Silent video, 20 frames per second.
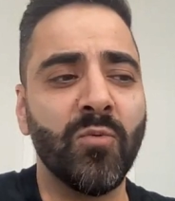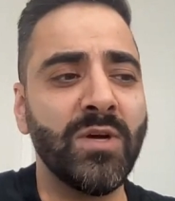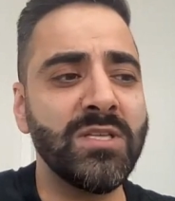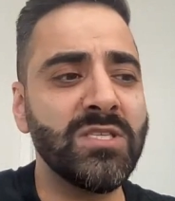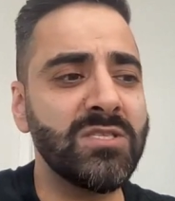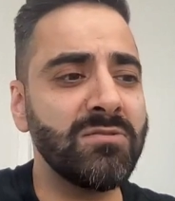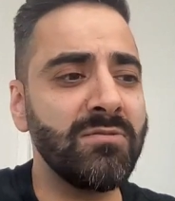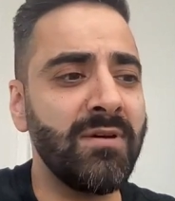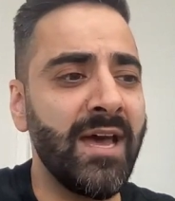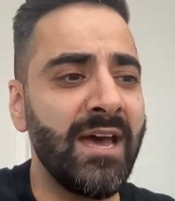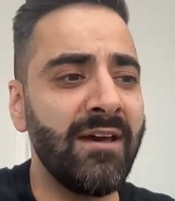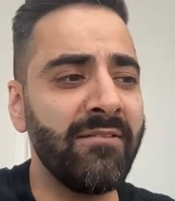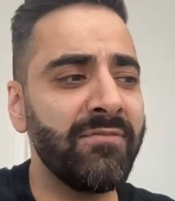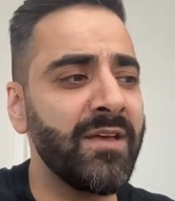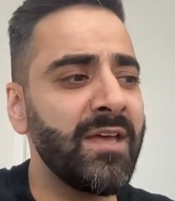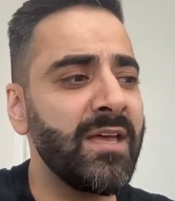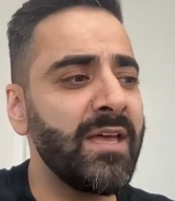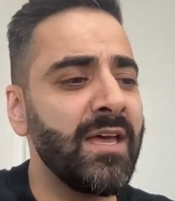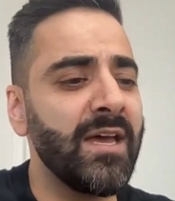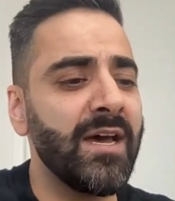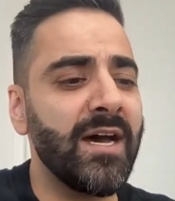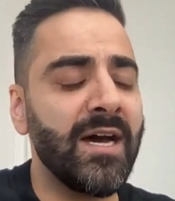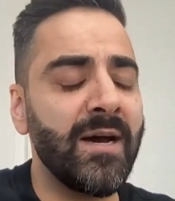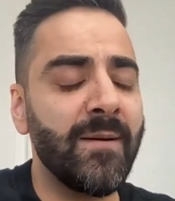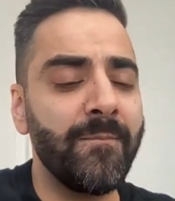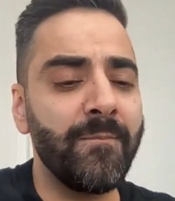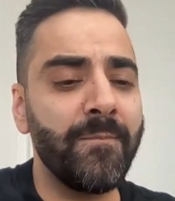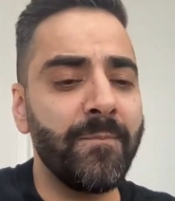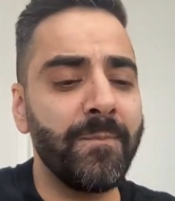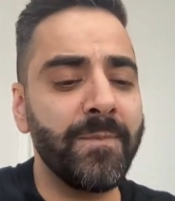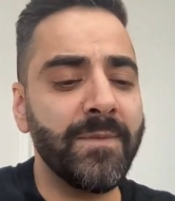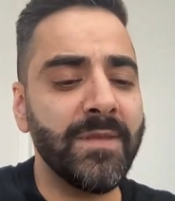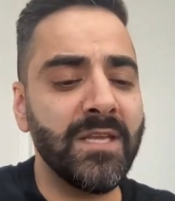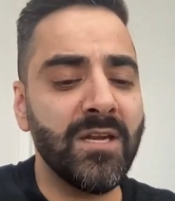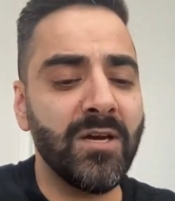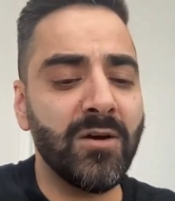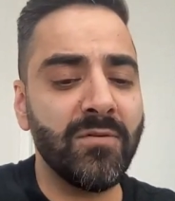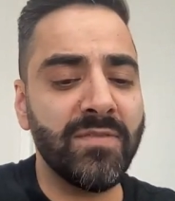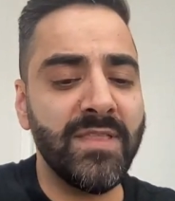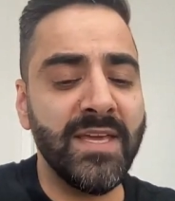So once you have,
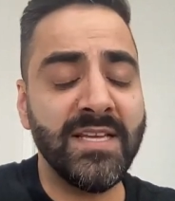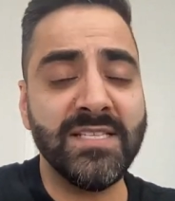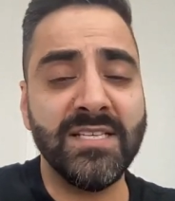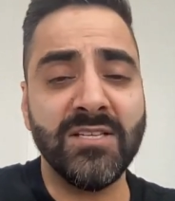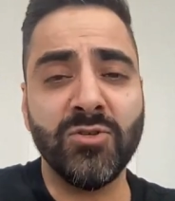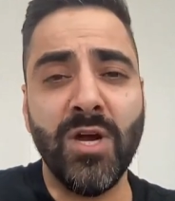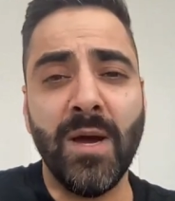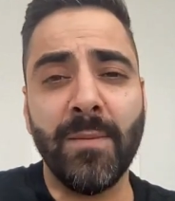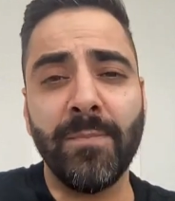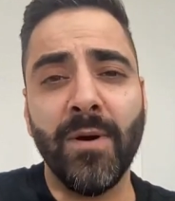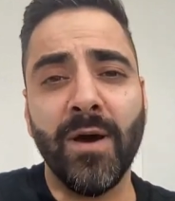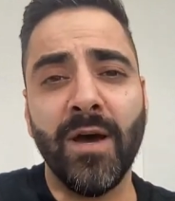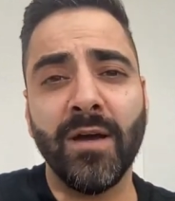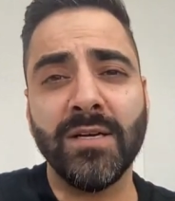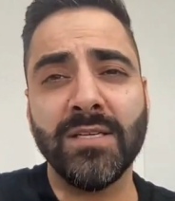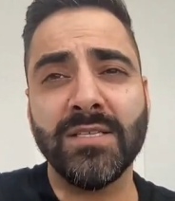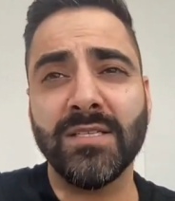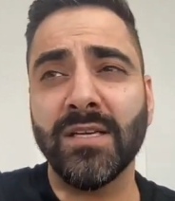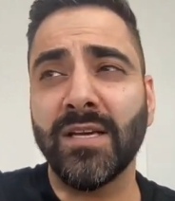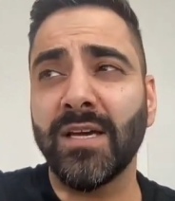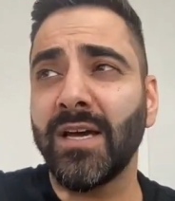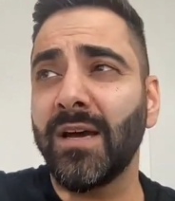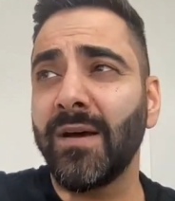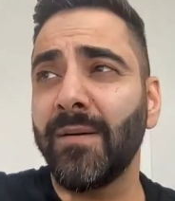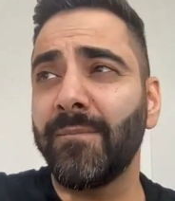things in Dropbox,